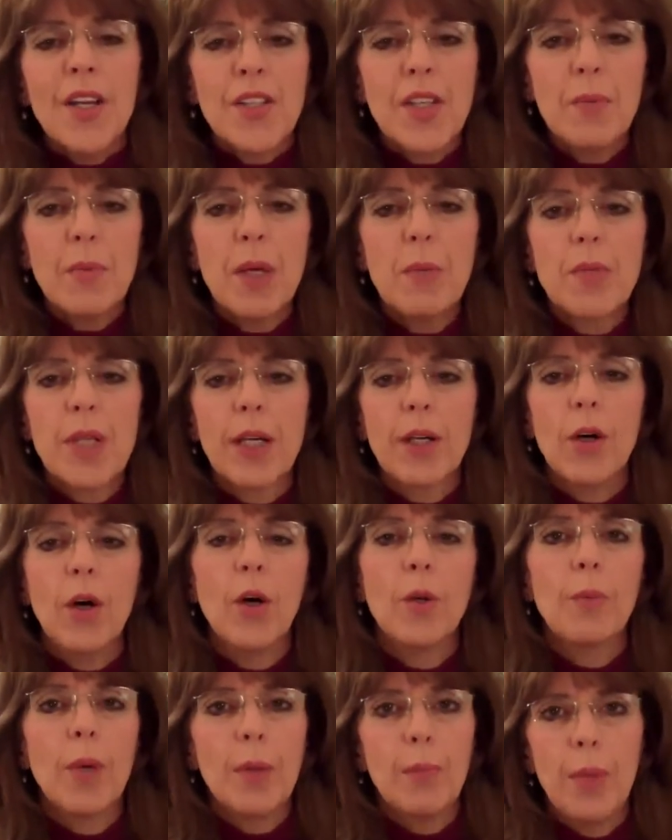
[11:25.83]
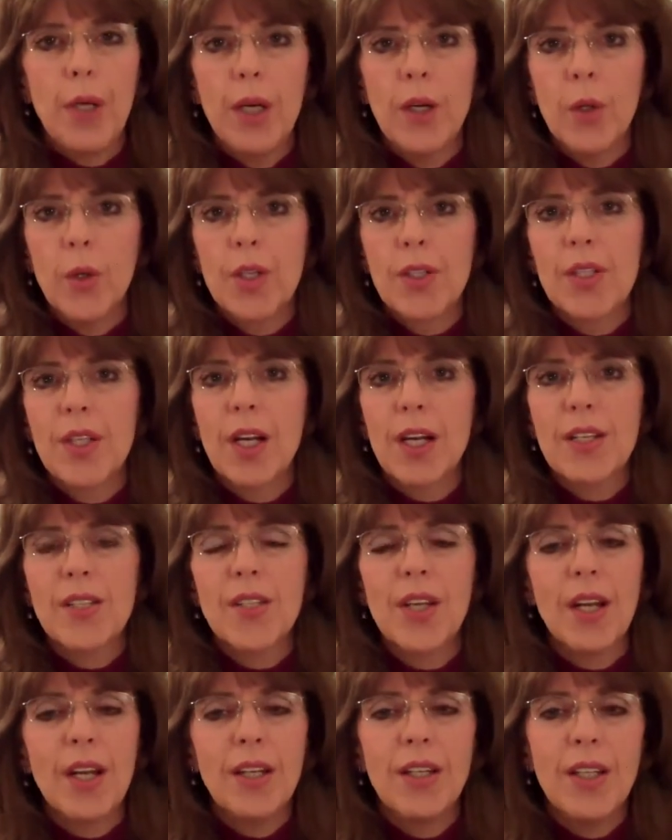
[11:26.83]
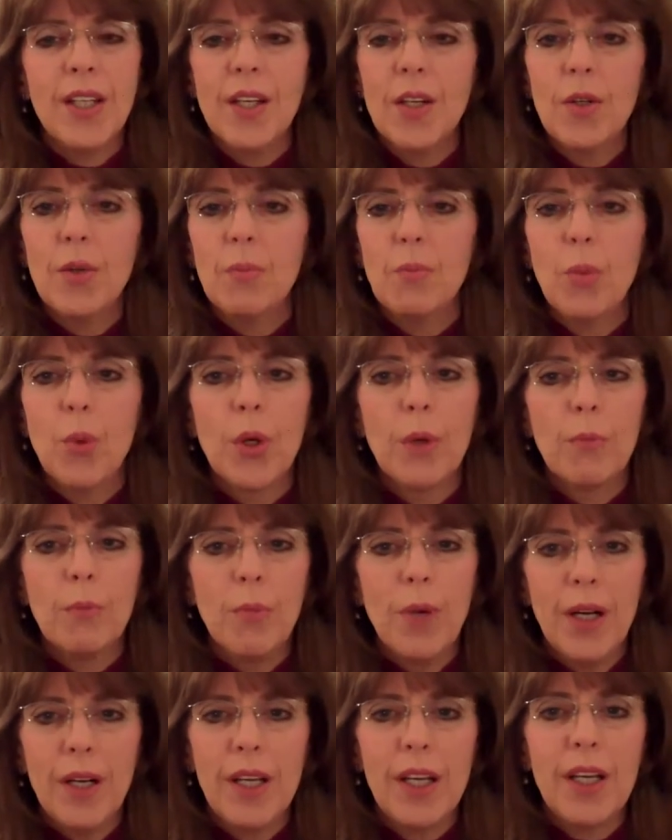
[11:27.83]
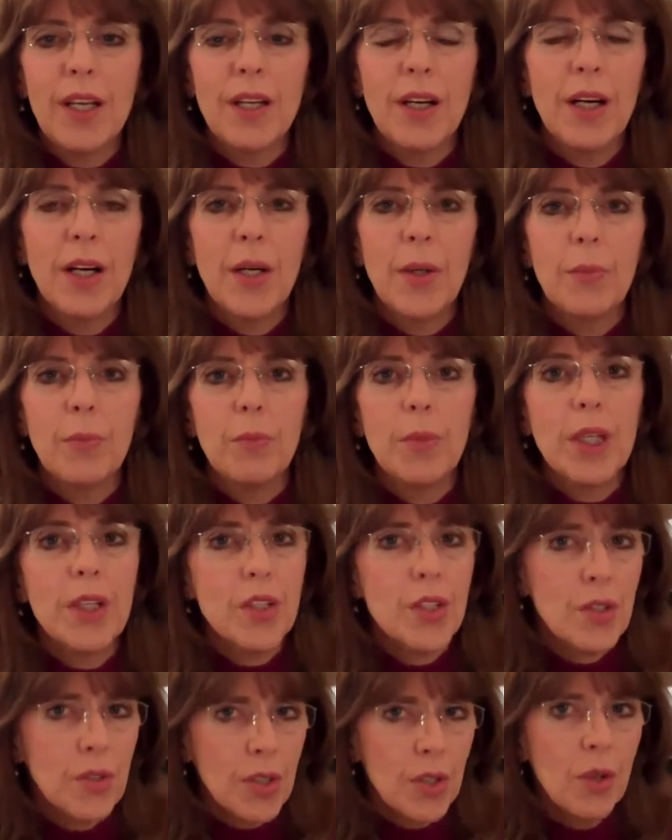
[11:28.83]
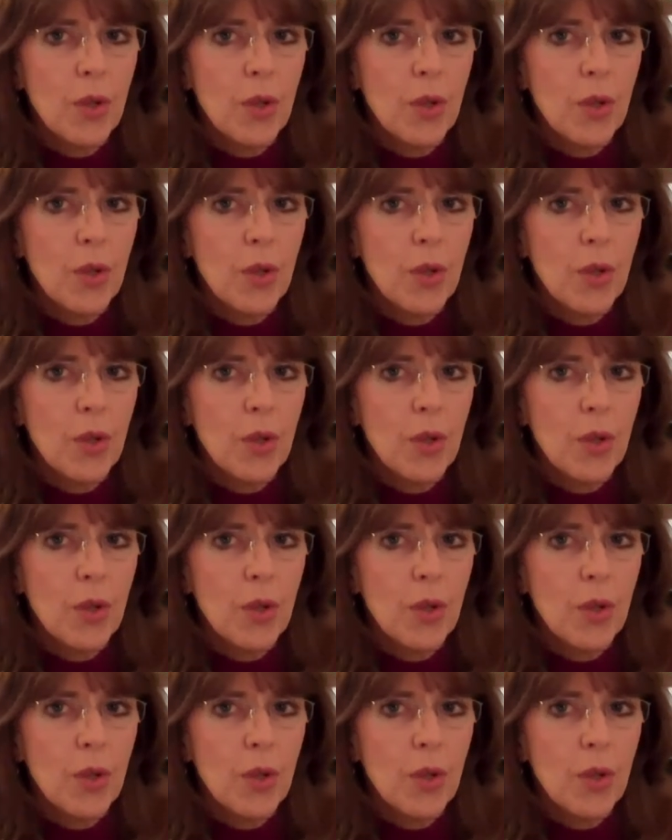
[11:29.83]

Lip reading: Sometimes I called my parents and I said I needed more money because,